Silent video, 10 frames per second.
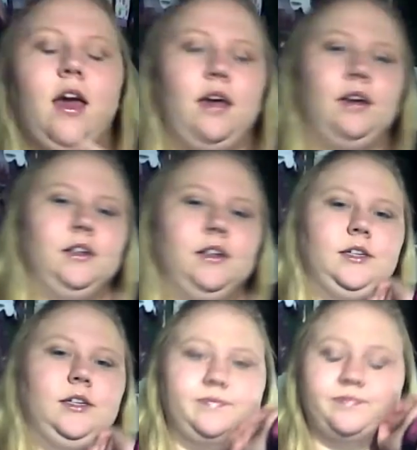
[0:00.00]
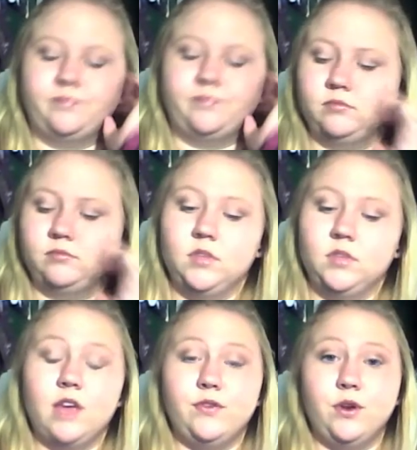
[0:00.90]
And, um,
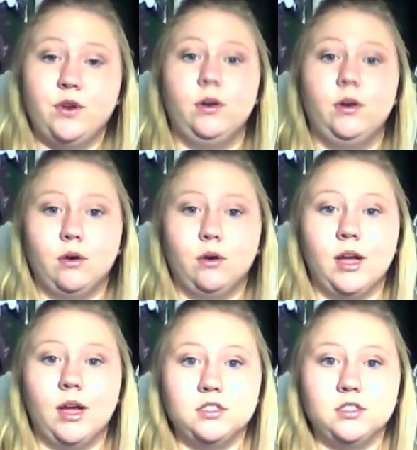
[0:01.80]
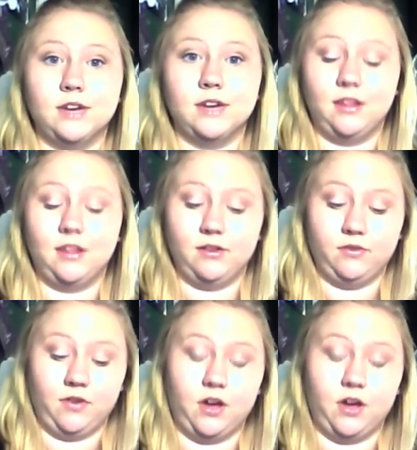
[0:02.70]
if you don't know what To Write Love